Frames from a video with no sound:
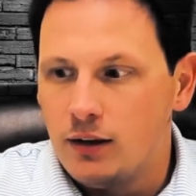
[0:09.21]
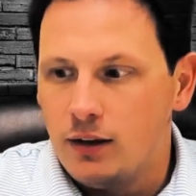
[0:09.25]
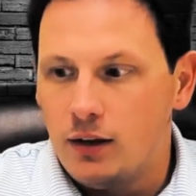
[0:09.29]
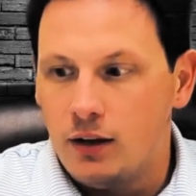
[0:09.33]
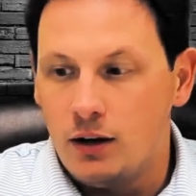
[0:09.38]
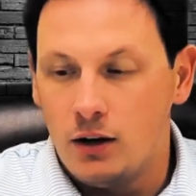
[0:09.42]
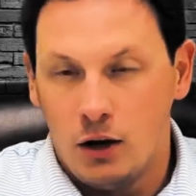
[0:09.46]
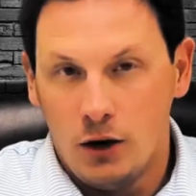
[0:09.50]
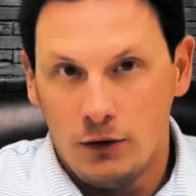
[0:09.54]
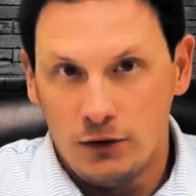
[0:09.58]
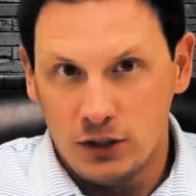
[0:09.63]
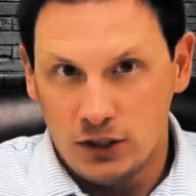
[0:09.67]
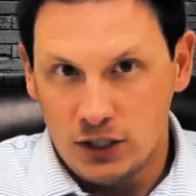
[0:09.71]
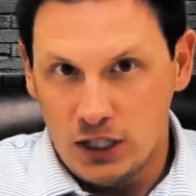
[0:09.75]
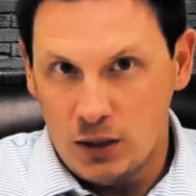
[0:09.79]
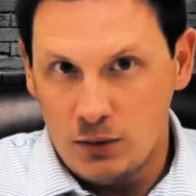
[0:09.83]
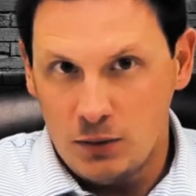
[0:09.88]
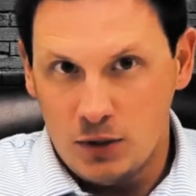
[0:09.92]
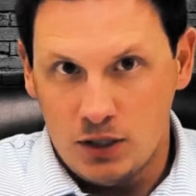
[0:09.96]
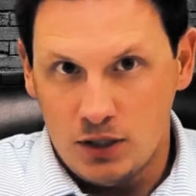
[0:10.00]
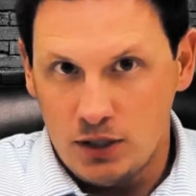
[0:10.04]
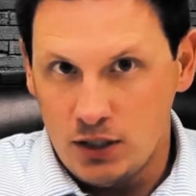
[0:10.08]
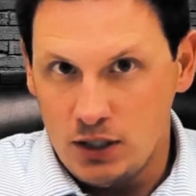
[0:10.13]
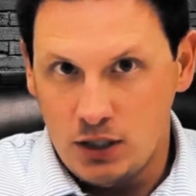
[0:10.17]
And
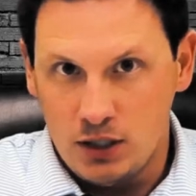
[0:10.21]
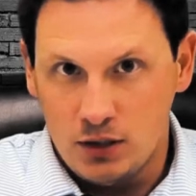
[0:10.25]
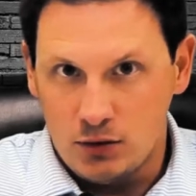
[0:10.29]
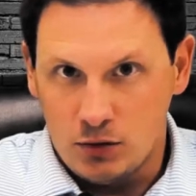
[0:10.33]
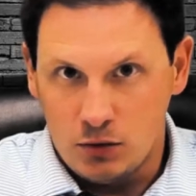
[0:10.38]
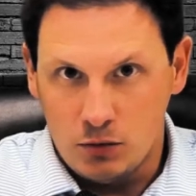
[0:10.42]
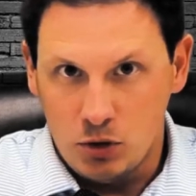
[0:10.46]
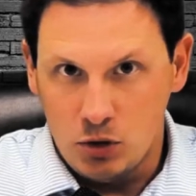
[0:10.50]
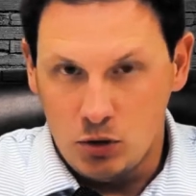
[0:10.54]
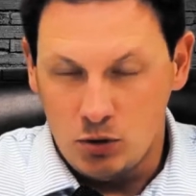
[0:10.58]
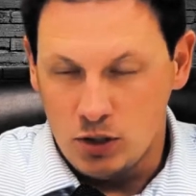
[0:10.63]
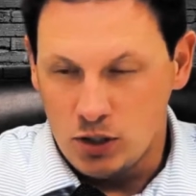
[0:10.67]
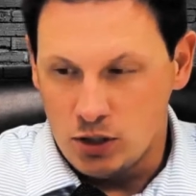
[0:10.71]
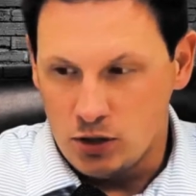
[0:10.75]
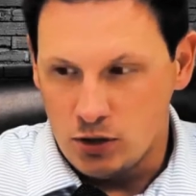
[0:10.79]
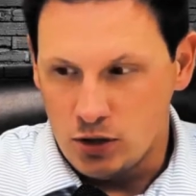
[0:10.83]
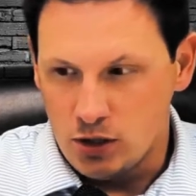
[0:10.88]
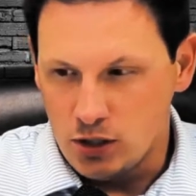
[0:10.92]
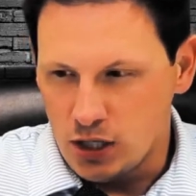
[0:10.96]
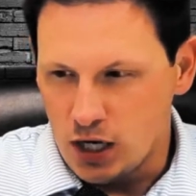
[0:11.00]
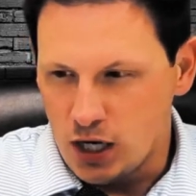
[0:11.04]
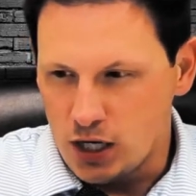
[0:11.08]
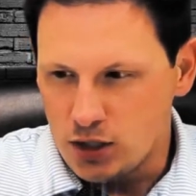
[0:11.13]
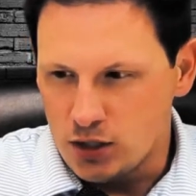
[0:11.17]
oftentimes I see this from new
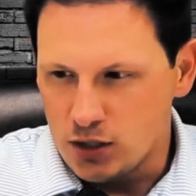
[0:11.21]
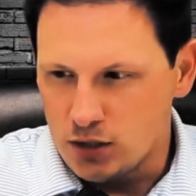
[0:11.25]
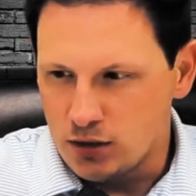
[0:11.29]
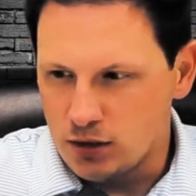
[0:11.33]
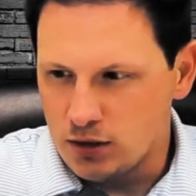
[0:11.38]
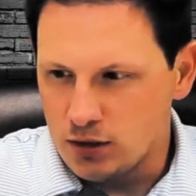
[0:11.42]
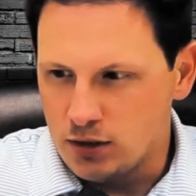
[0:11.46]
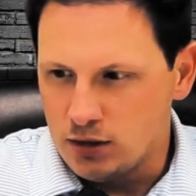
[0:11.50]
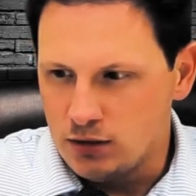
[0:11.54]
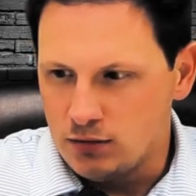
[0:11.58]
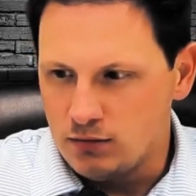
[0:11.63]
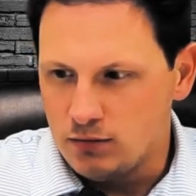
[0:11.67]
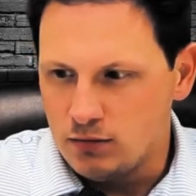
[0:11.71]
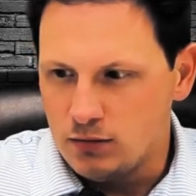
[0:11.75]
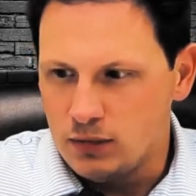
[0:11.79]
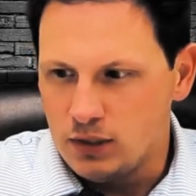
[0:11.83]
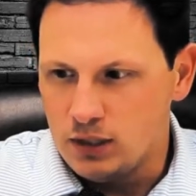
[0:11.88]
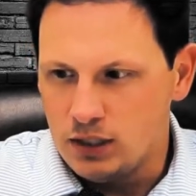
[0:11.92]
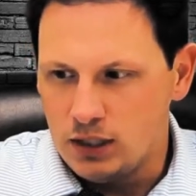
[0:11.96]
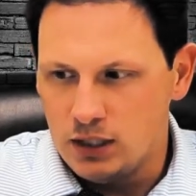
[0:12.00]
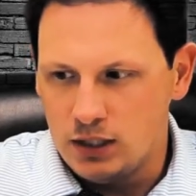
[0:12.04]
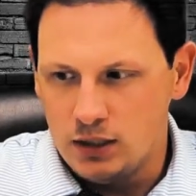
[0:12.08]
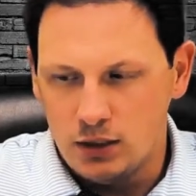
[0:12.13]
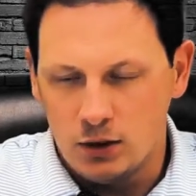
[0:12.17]
insurance agents and
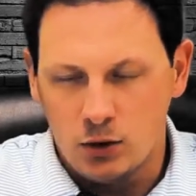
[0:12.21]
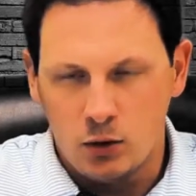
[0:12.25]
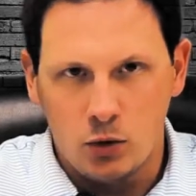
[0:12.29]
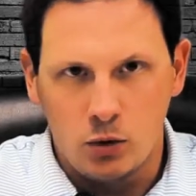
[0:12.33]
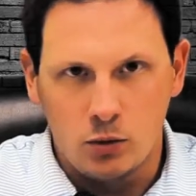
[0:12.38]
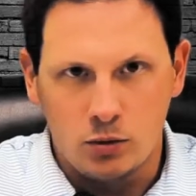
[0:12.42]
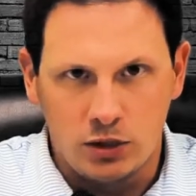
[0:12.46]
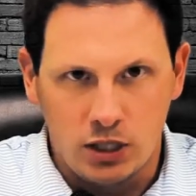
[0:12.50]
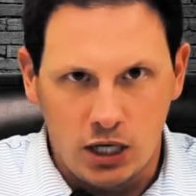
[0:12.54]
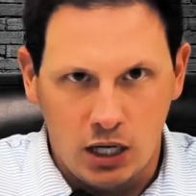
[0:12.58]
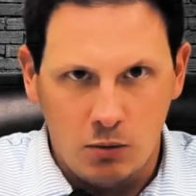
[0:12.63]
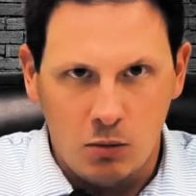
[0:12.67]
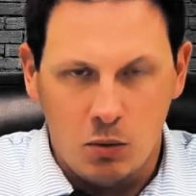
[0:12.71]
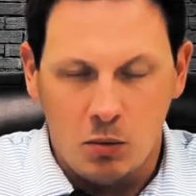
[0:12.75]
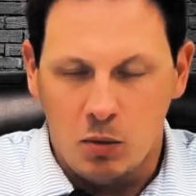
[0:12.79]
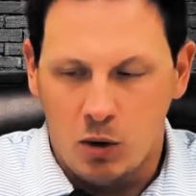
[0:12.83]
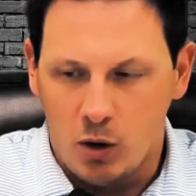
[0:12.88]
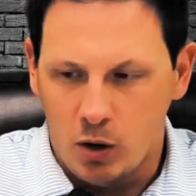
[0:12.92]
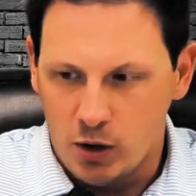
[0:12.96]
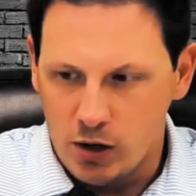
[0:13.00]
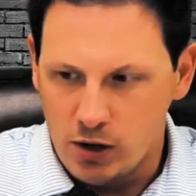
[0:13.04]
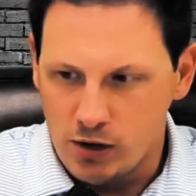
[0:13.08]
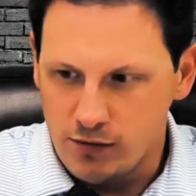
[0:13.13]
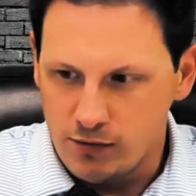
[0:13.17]
in the groups that I'm a
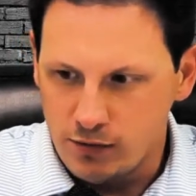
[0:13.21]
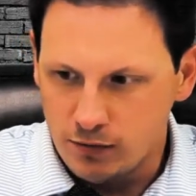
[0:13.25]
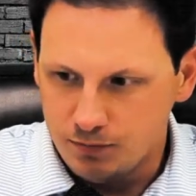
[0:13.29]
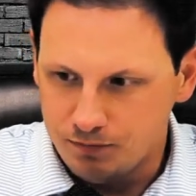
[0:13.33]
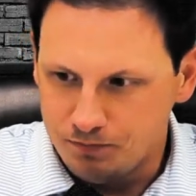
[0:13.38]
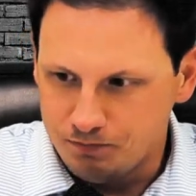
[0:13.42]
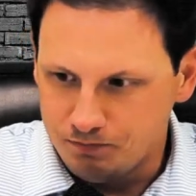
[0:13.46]
part of.